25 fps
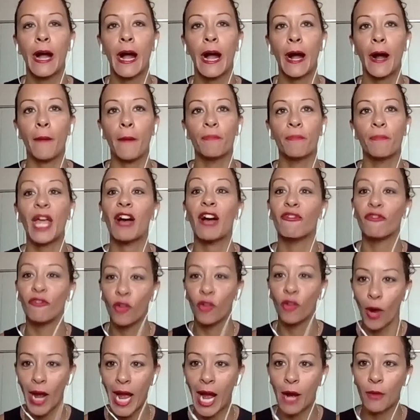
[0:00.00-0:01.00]
have
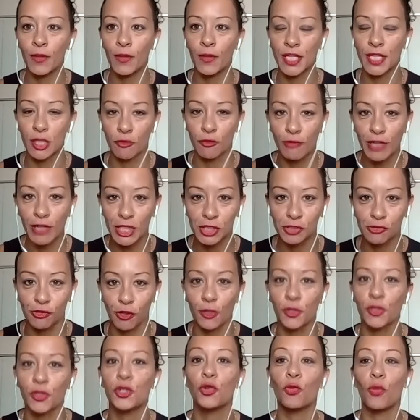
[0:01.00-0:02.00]
4 hours in a
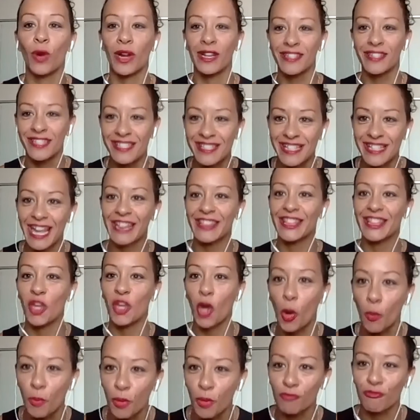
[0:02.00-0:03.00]
restaurant to understand the
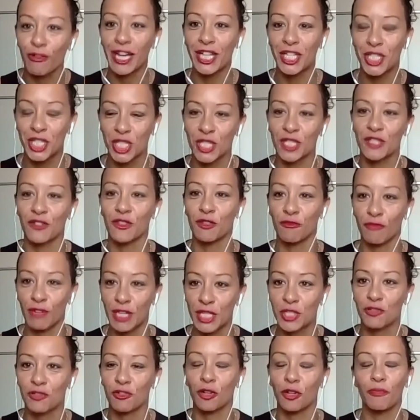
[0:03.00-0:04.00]
operations of the
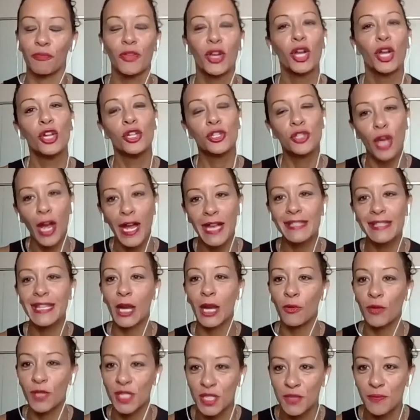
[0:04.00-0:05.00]
restaurant. So as they
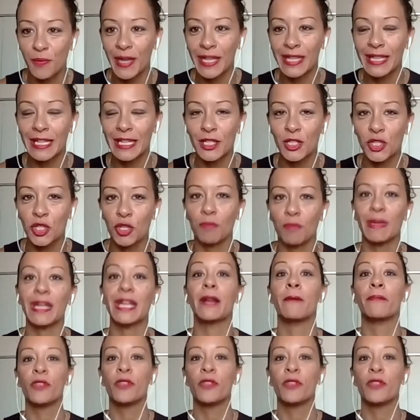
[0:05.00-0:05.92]
were speaking to me,